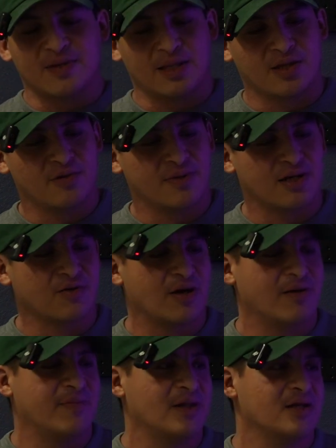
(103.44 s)
me a little bit of
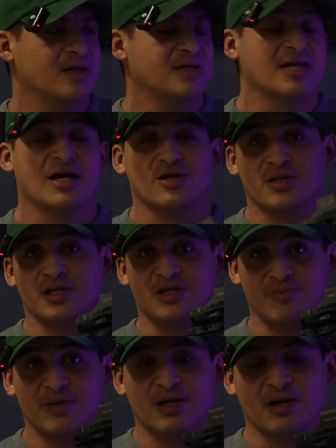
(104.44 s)
credibility to actually
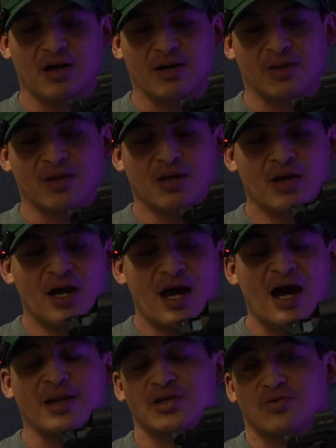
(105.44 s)
speak on
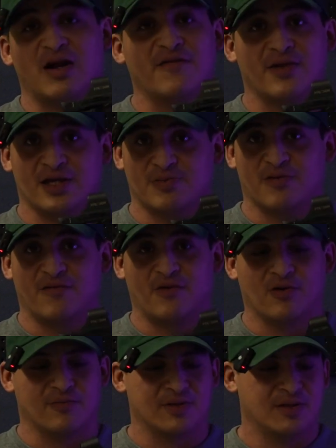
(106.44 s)
how this rifle has
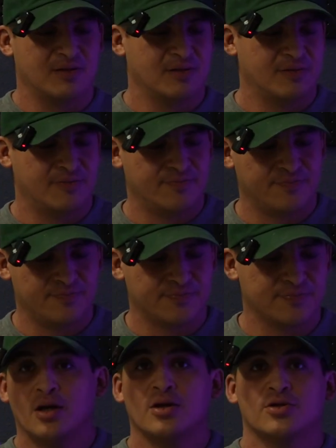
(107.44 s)
performed.
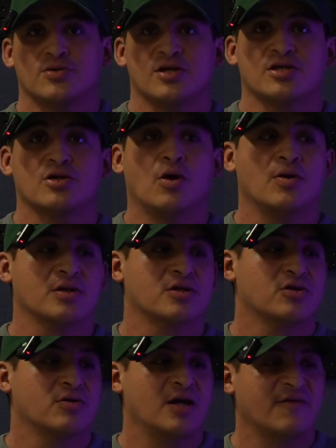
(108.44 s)
So just going
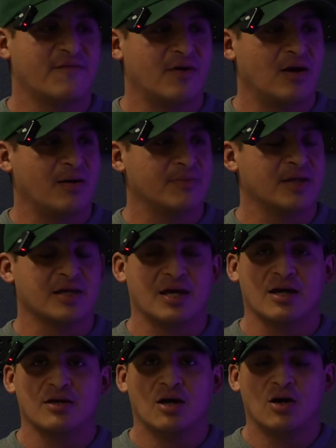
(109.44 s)
straight from the
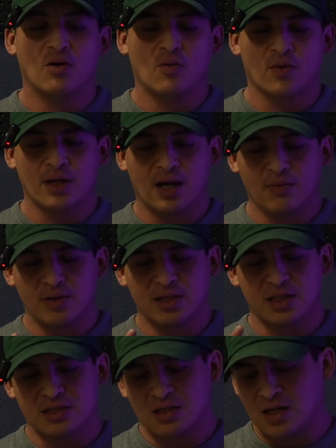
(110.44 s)
get-go, we're not really
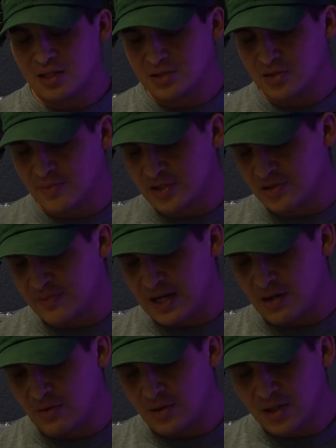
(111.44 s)
going to talk so much
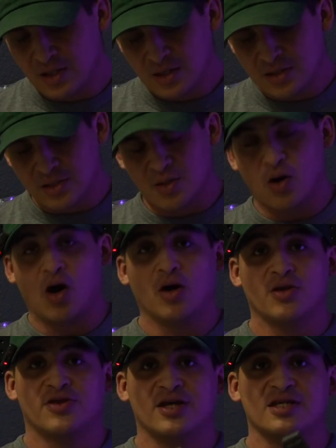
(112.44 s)
about, you know,
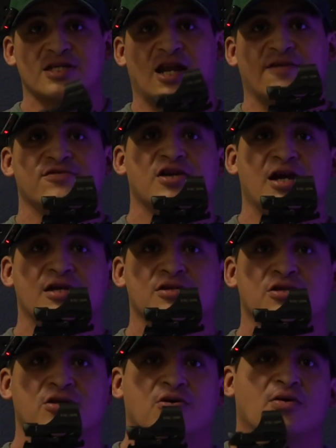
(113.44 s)
all the things that I've
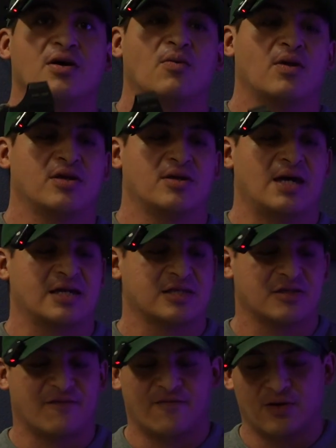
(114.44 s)
changed to it, whether
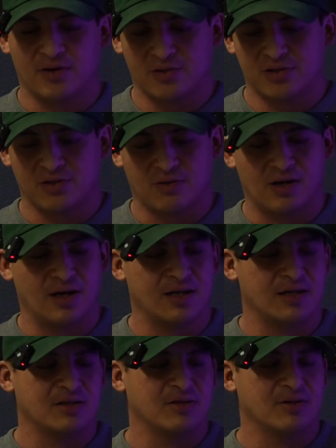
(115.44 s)
that's the furniture on
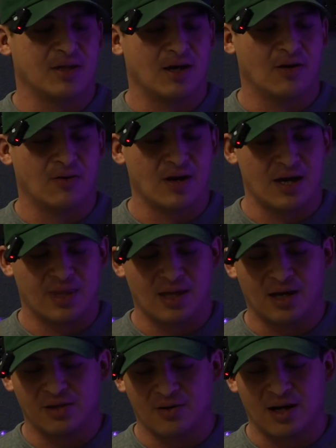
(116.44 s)
it, you know, and
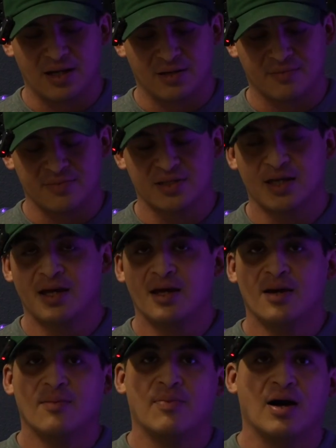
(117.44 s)
other items.
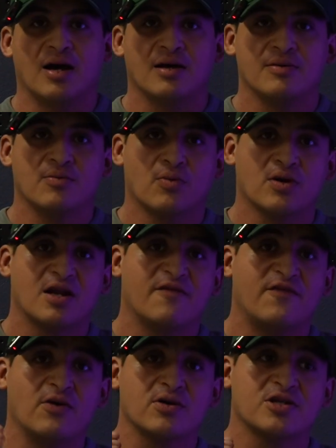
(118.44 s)
But we're going to
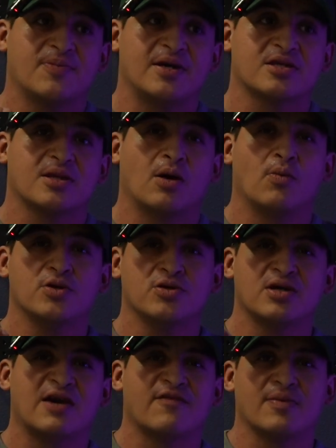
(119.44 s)
focus basically on what
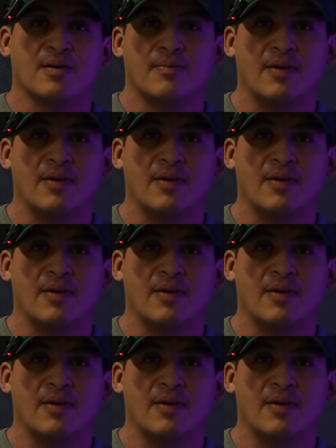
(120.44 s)
you get from the